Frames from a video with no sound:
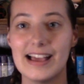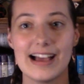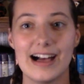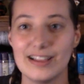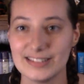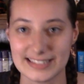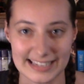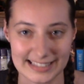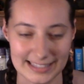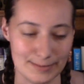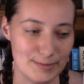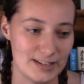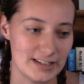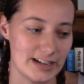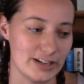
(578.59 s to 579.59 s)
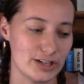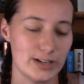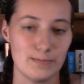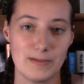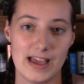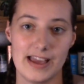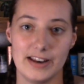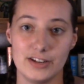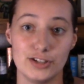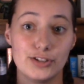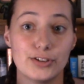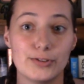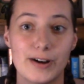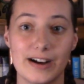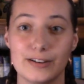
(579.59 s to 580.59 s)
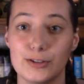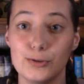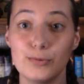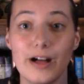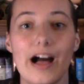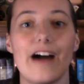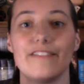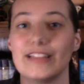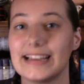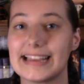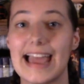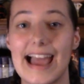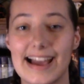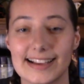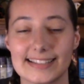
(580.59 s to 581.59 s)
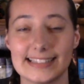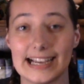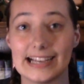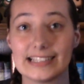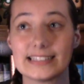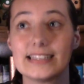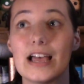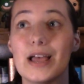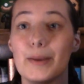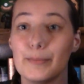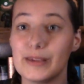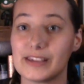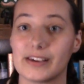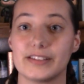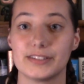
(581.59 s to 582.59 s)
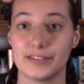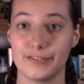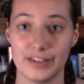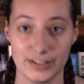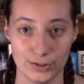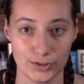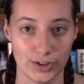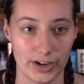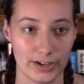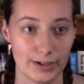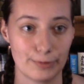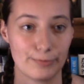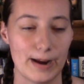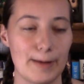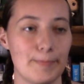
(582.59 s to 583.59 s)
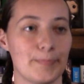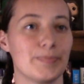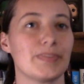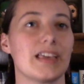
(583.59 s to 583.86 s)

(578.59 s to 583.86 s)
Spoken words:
else can seem to touch him, and you will have like access because of his daughter, right?